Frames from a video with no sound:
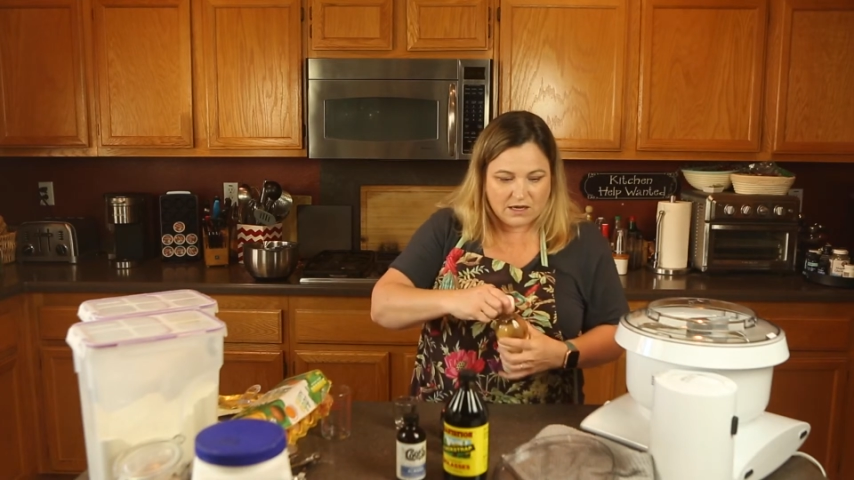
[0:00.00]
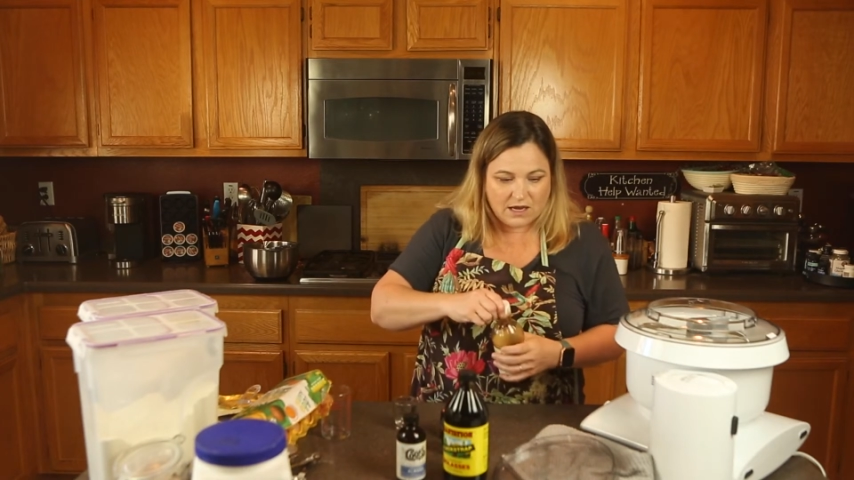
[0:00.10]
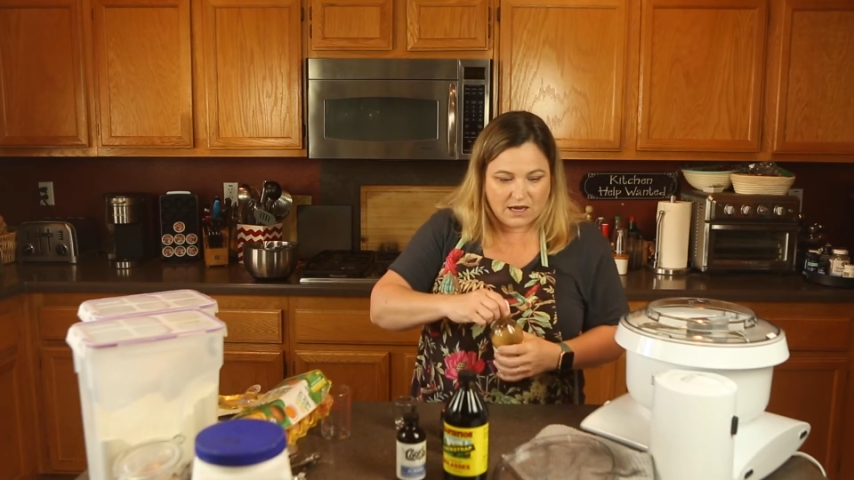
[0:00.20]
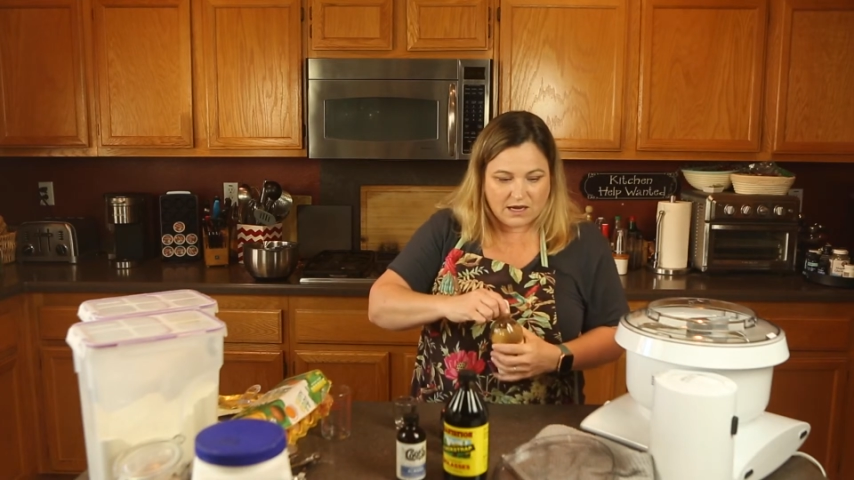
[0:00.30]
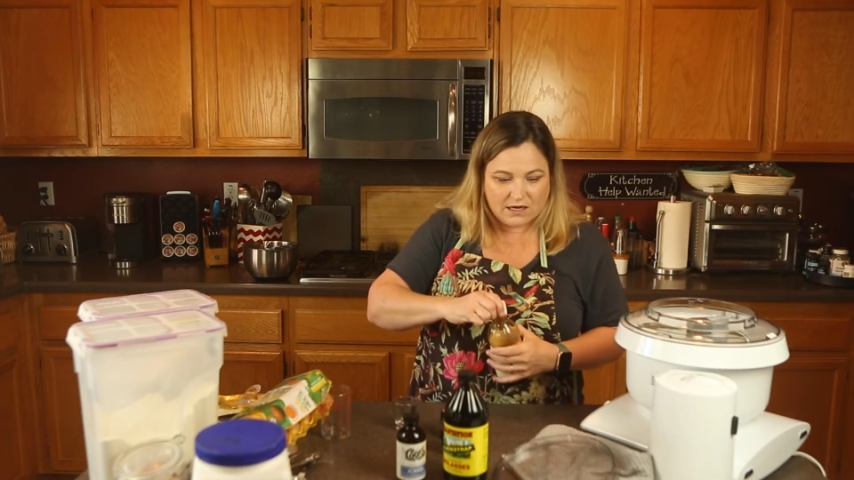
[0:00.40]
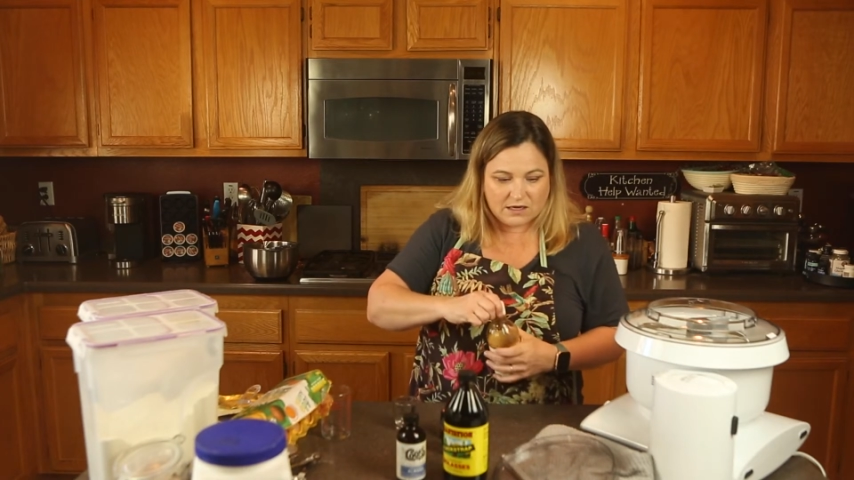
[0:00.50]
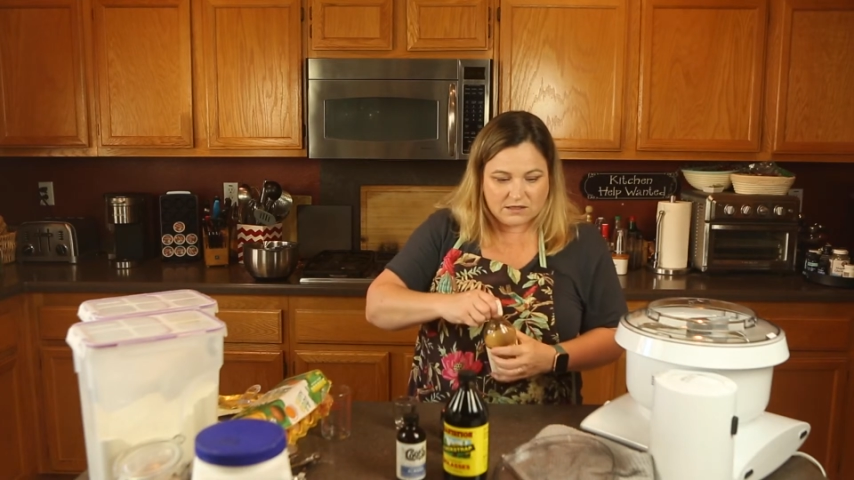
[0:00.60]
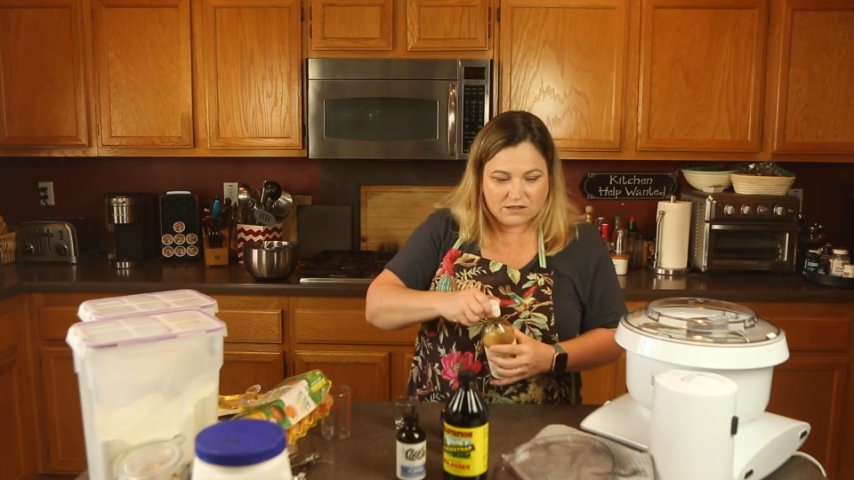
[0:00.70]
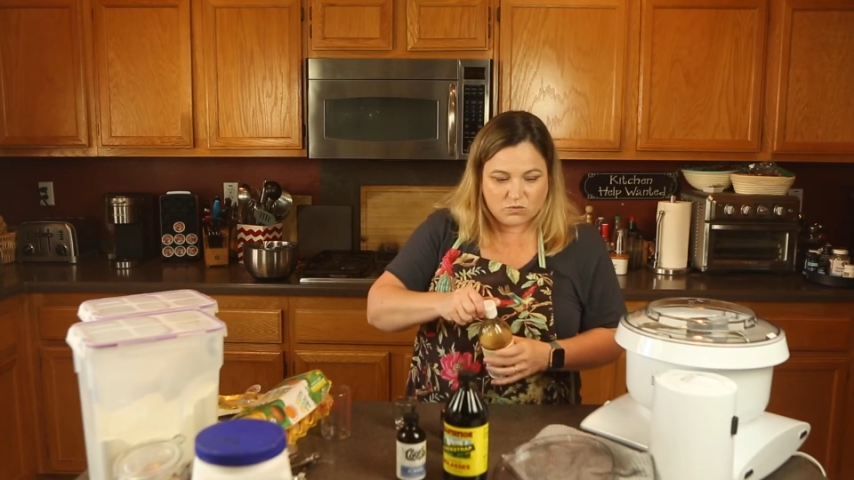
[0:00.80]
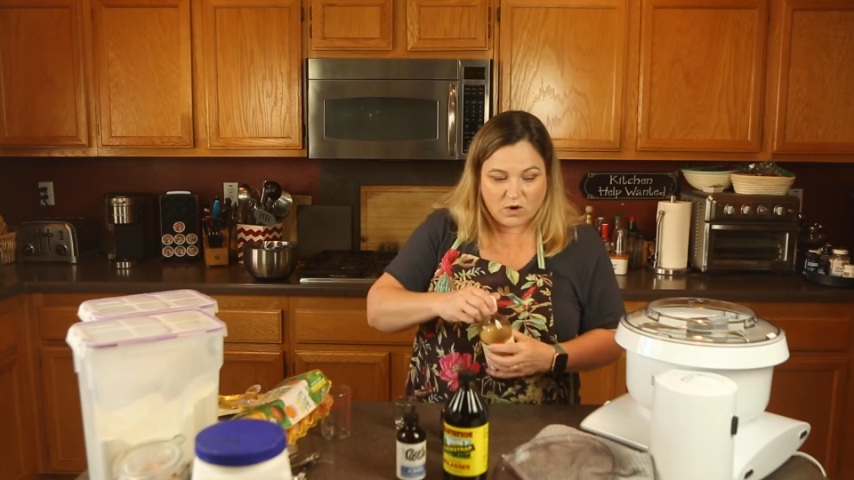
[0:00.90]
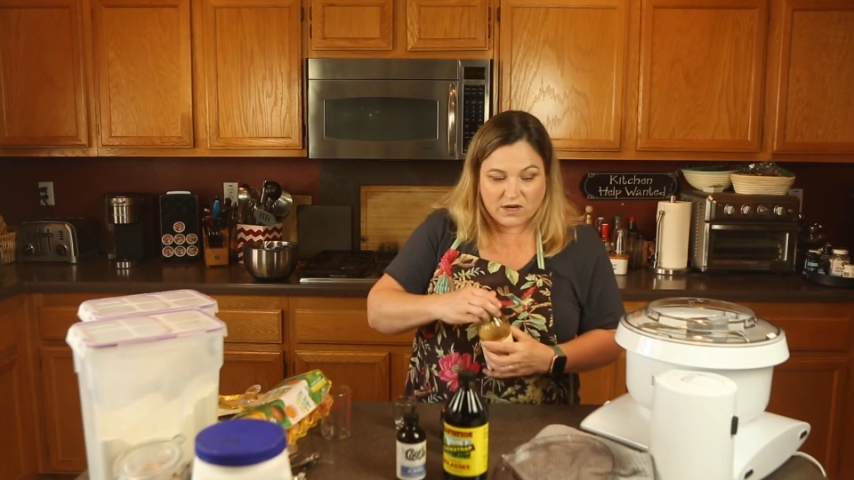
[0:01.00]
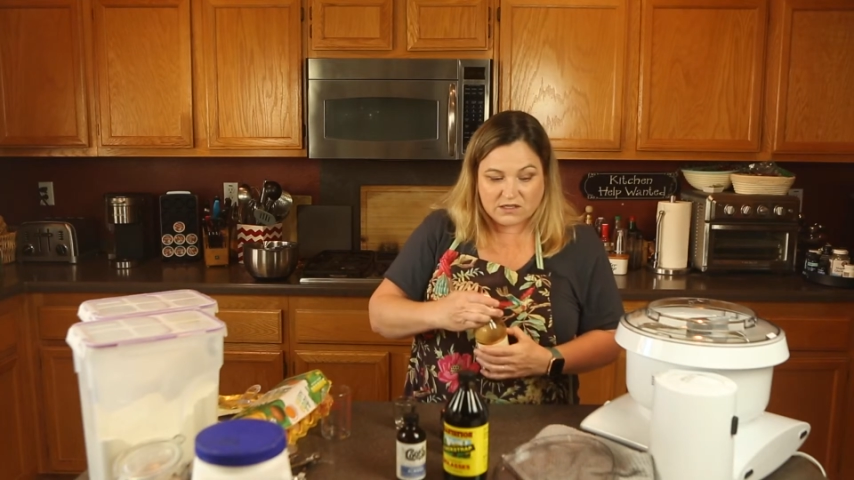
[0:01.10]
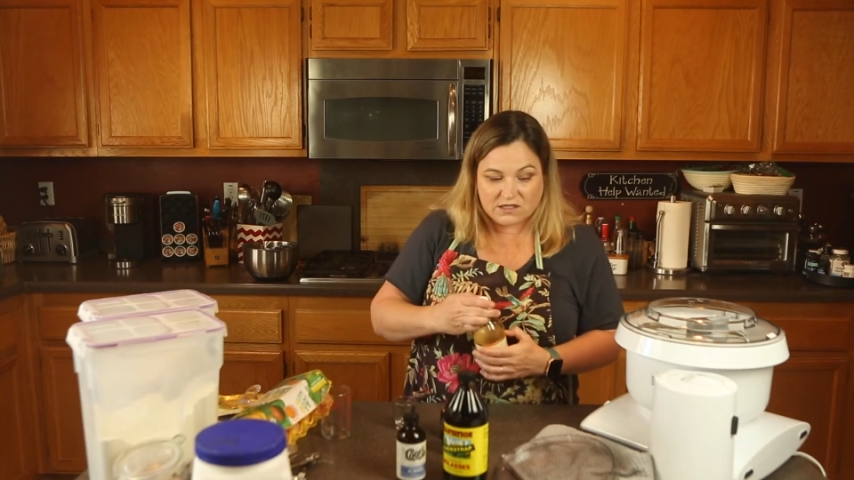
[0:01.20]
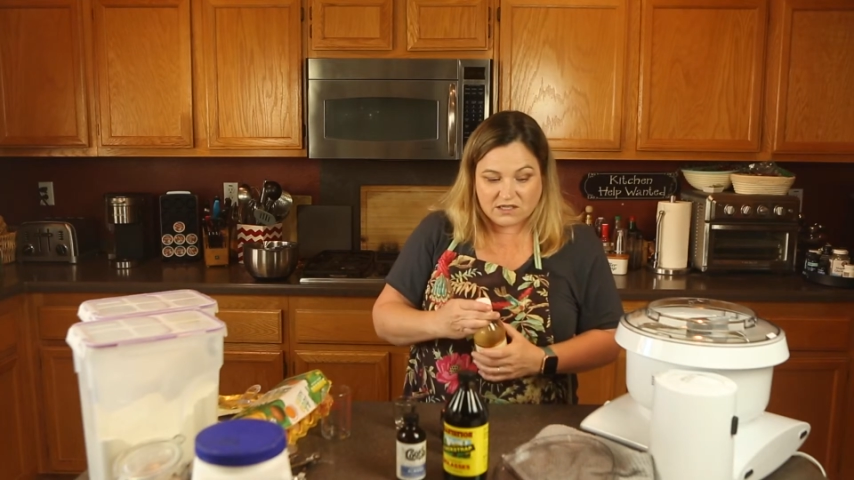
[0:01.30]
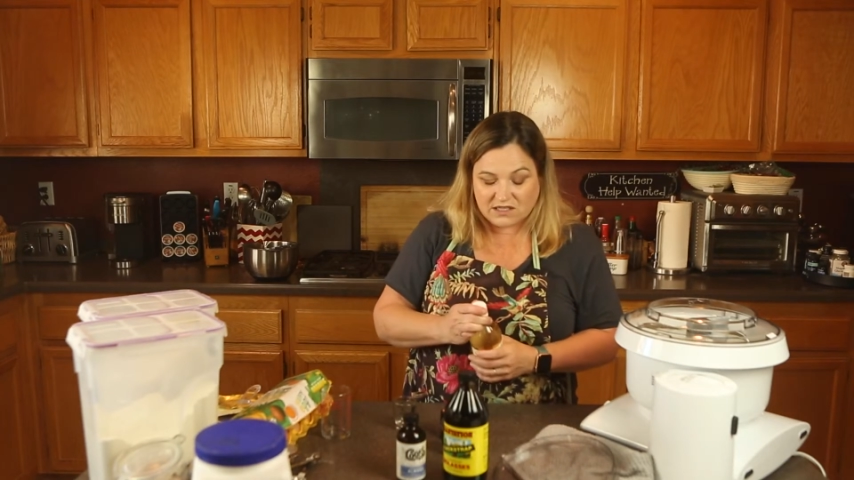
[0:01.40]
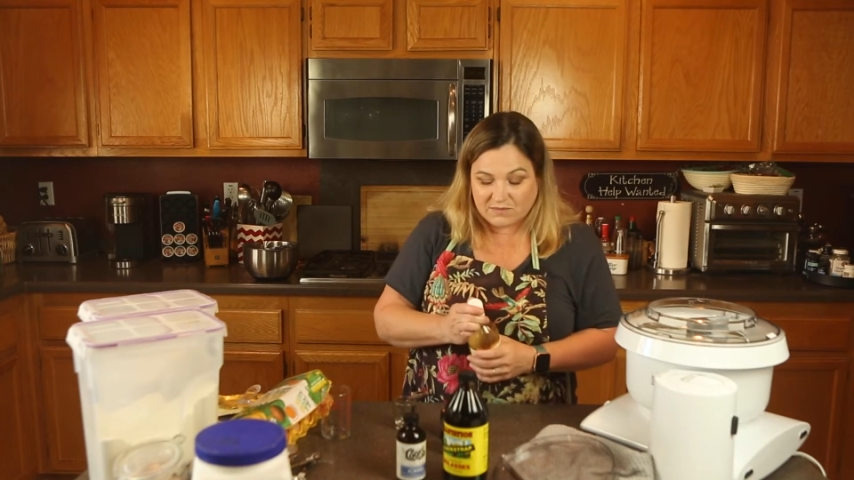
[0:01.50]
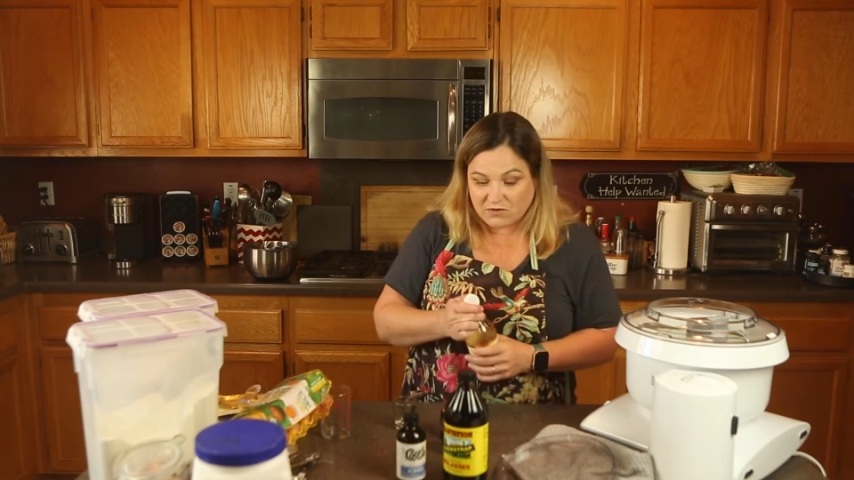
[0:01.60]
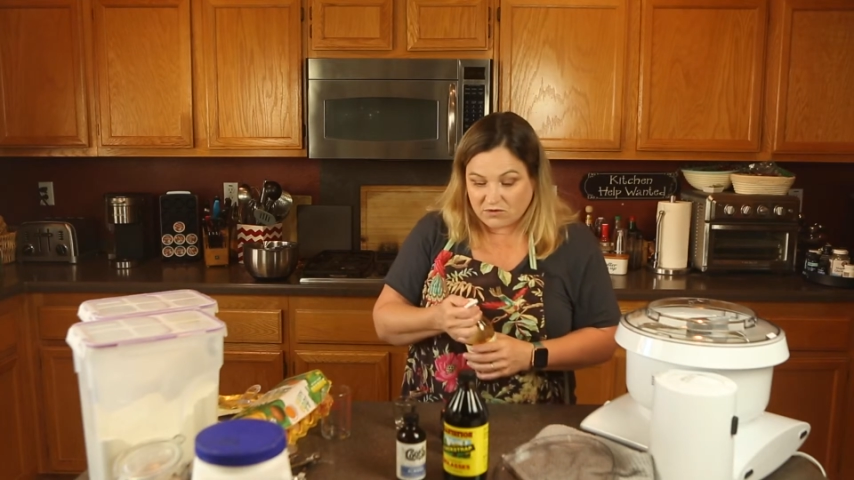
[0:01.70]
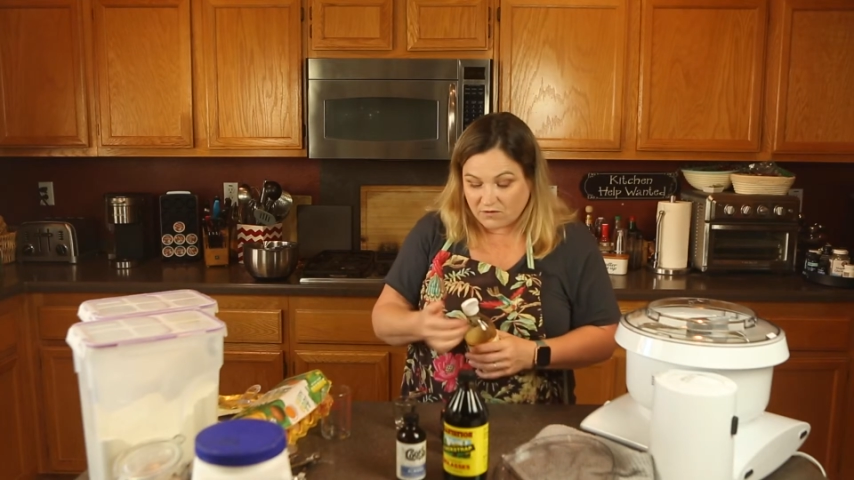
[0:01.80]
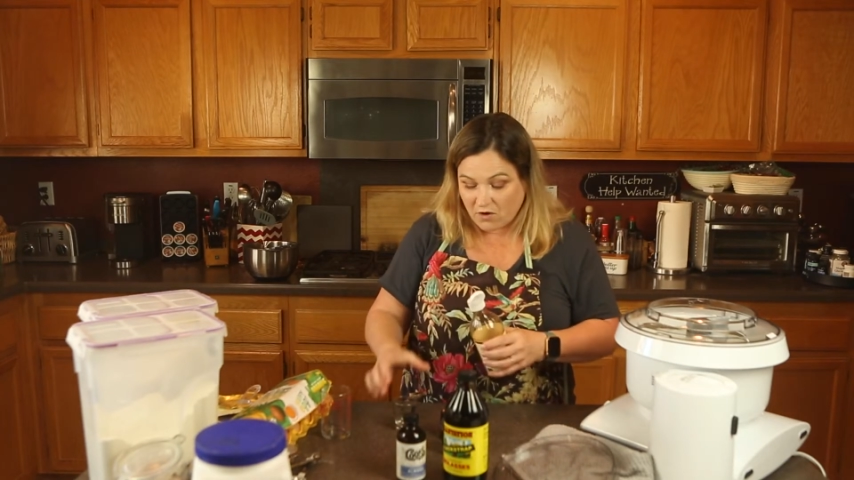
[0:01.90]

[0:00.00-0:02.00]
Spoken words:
and 1 teaspoon of